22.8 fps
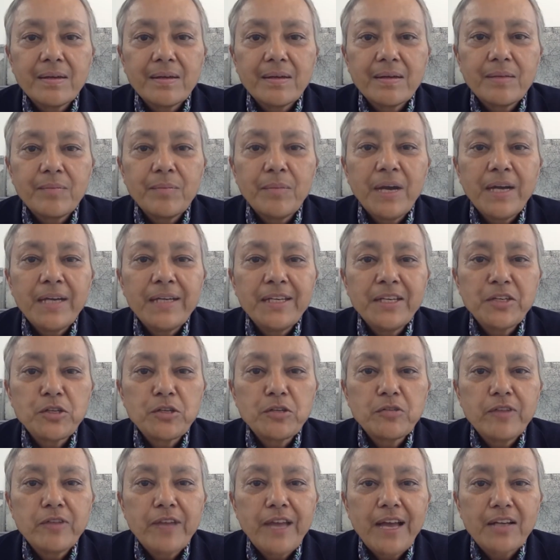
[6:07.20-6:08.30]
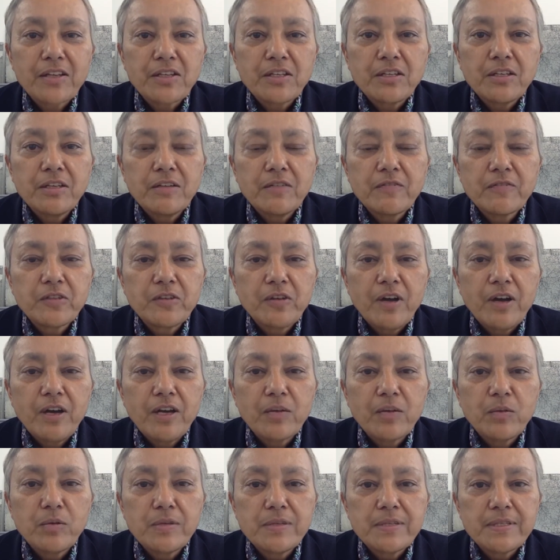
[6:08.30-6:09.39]
My initial reaction after I
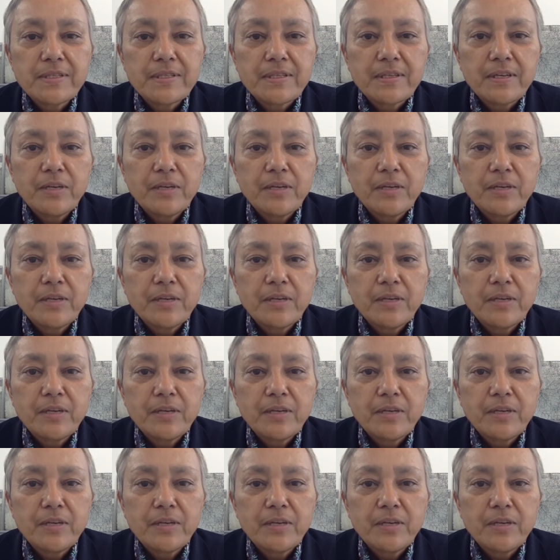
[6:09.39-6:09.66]
was